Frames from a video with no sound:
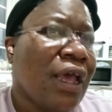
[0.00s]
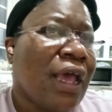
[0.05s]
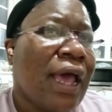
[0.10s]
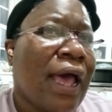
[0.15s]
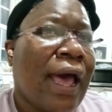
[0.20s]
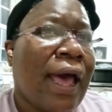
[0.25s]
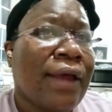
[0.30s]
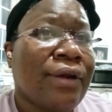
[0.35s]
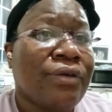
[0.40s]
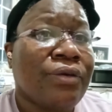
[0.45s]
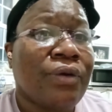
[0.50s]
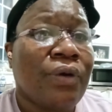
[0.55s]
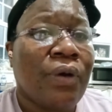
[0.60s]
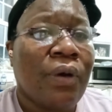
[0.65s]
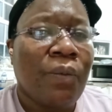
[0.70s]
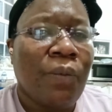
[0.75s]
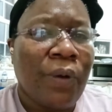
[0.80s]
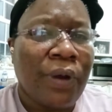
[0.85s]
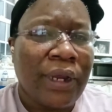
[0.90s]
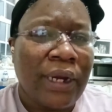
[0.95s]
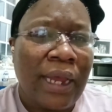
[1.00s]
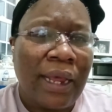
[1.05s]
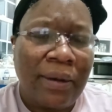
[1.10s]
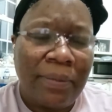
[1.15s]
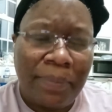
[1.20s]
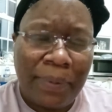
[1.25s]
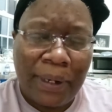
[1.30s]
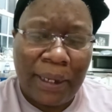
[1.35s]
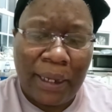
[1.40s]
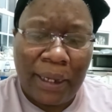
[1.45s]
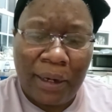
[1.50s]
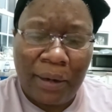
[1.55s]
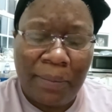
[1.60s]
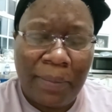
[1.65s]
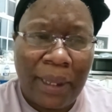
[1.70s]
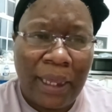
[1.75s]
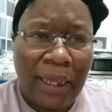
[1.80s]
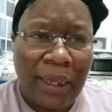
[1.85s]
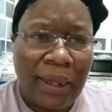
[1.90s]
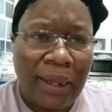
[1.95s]
I don't know. I'm working out a plan in my
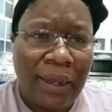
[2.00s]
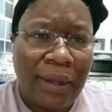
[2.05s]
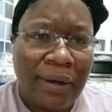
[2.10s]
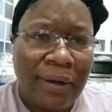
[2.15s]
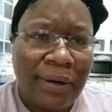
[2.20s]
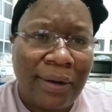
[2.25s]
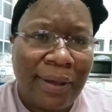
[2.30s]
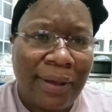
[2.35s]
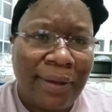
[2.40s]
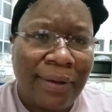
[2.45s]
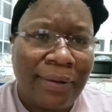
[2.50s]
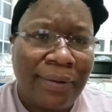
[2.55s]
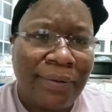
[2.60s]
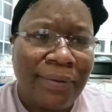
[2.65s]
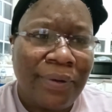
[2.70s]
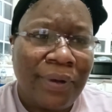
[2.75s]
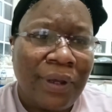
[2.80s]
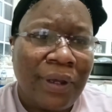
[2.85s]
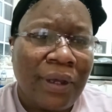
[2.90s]
head now.